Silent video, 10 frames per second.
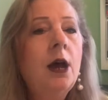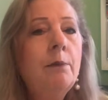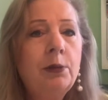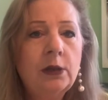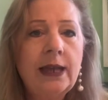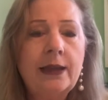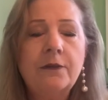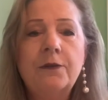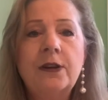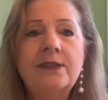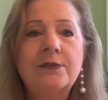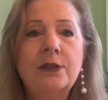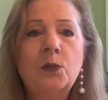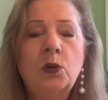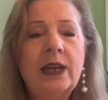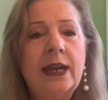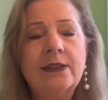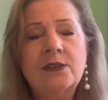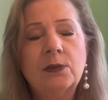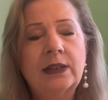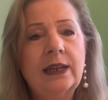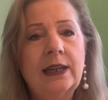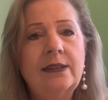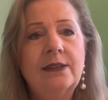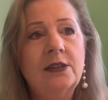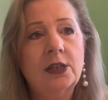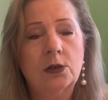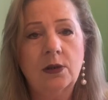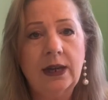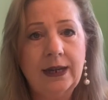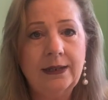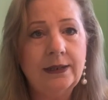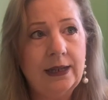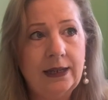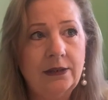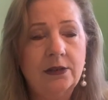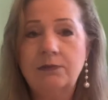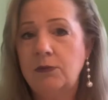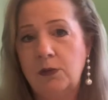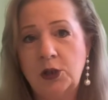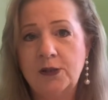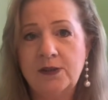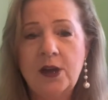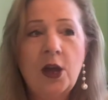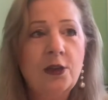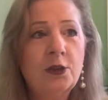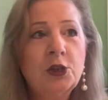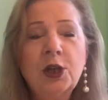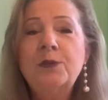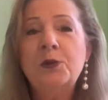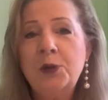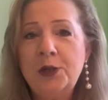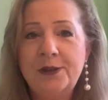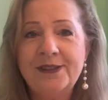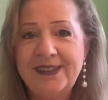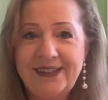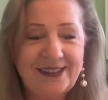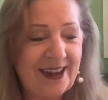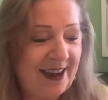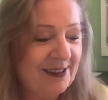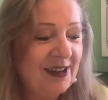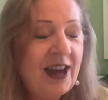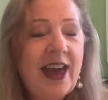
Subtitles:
pull out the freezer in the morning, and it's really easy to heat and eat, which is the term that we use in this house.